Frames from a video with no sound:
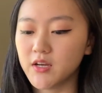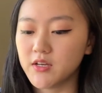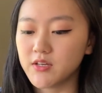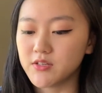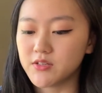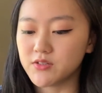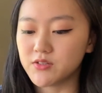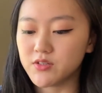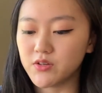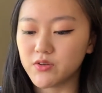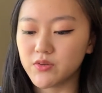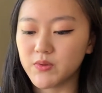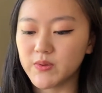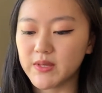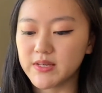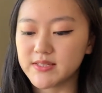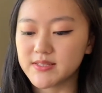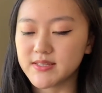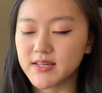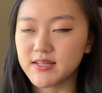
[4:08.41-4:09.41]
So
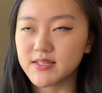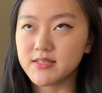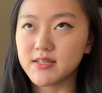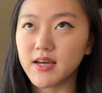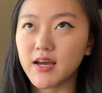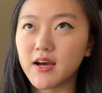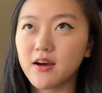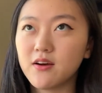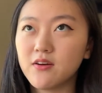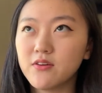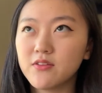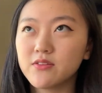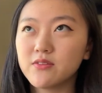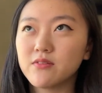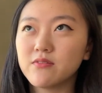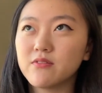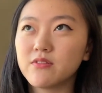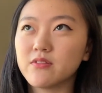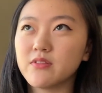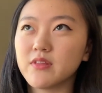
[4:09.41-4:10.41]
they sent out
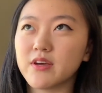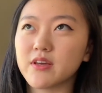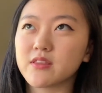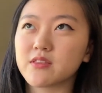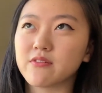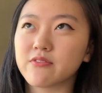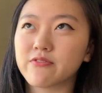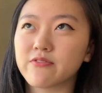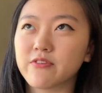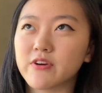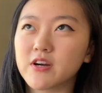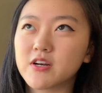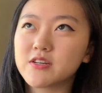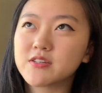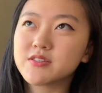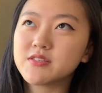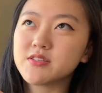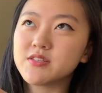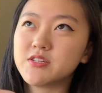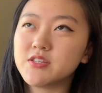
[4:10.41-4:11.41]
like the
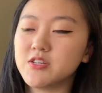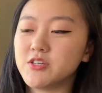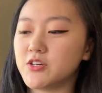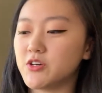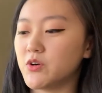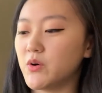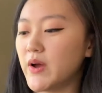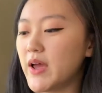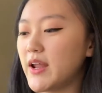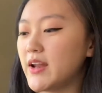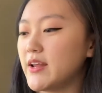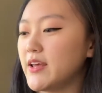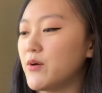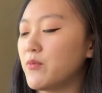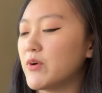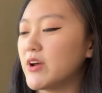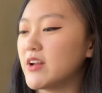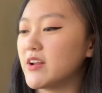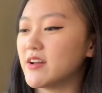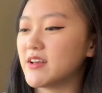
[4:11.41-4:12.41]
first two, and
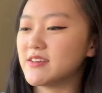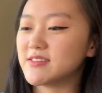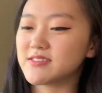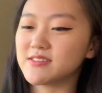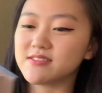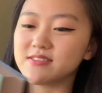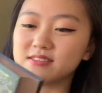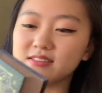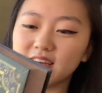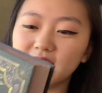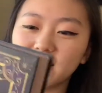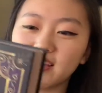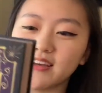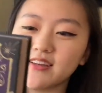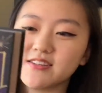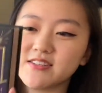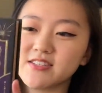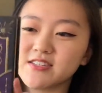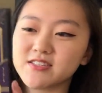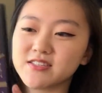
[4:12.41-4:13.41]
what it is like,
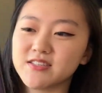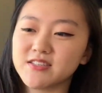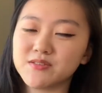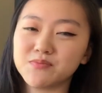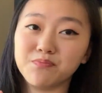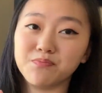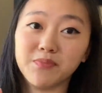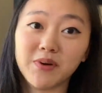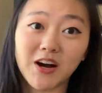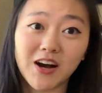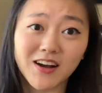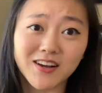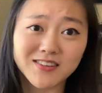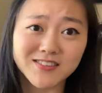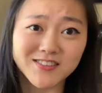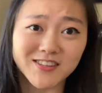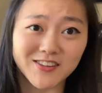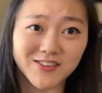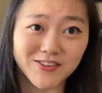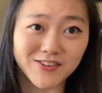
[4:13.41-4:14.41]
it's just this box
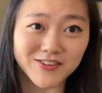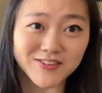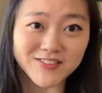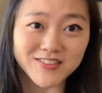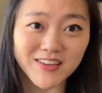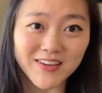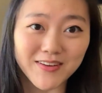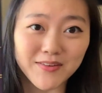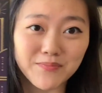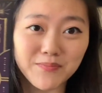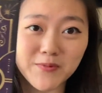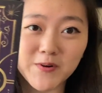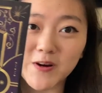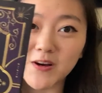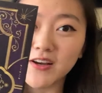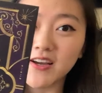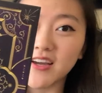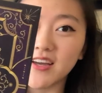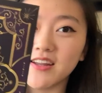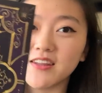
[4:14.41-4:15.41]
that looks like a
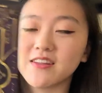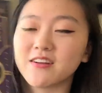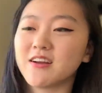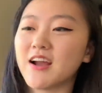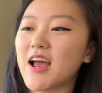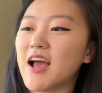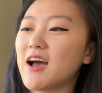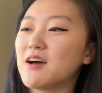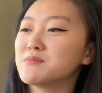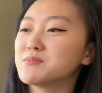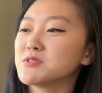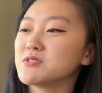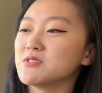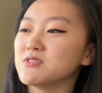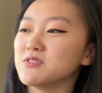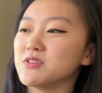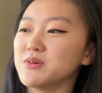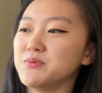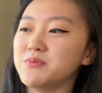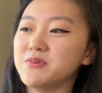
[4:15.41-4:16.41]
book, and they're
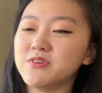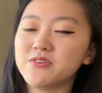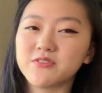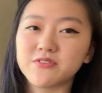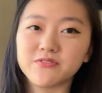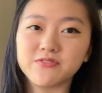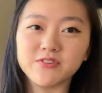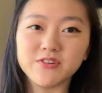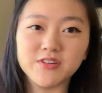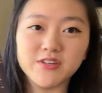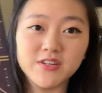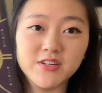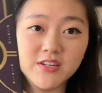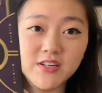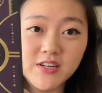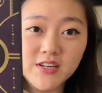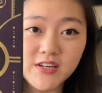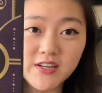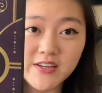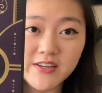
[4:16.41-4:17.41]
absolutely beautiful.
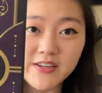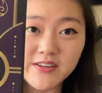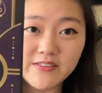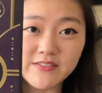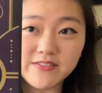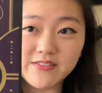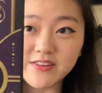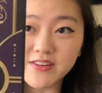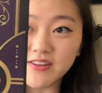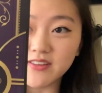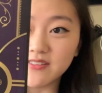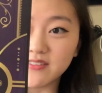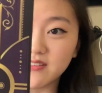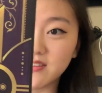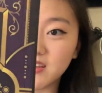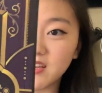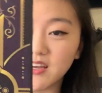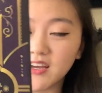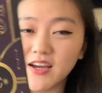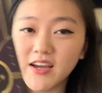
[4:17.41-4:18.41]
You can
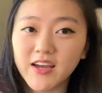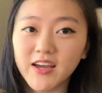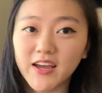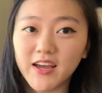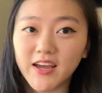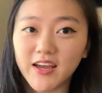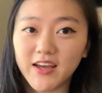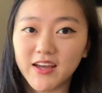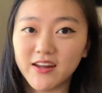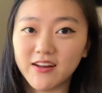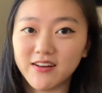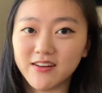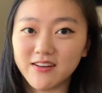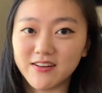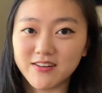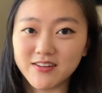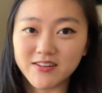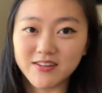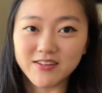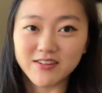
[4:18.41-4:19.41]
see, and
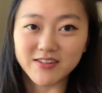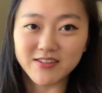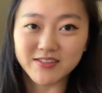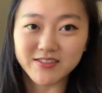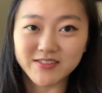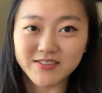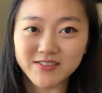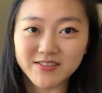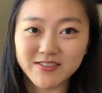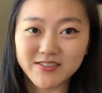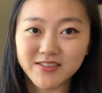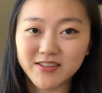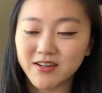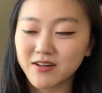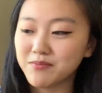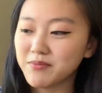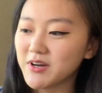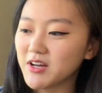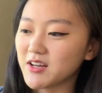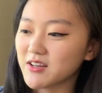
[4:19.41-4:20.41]
it's just a
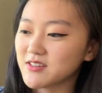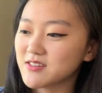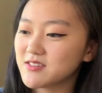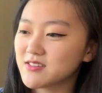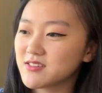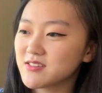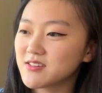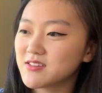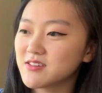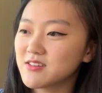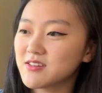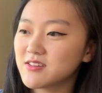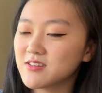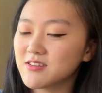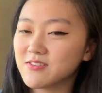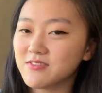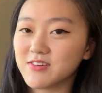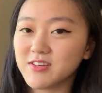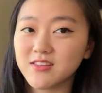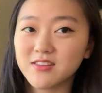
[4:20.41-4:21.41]
secret box
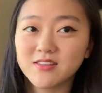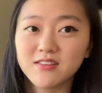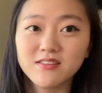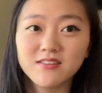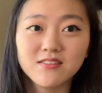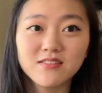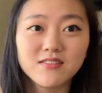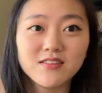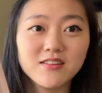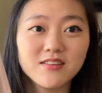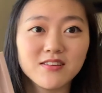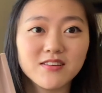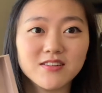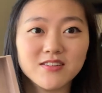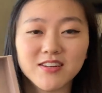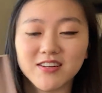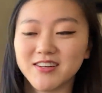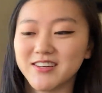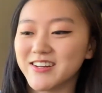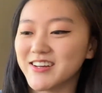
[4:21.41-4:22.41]
with silica
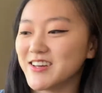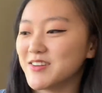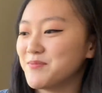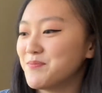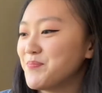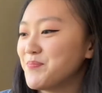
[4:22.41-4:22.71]
gel in it.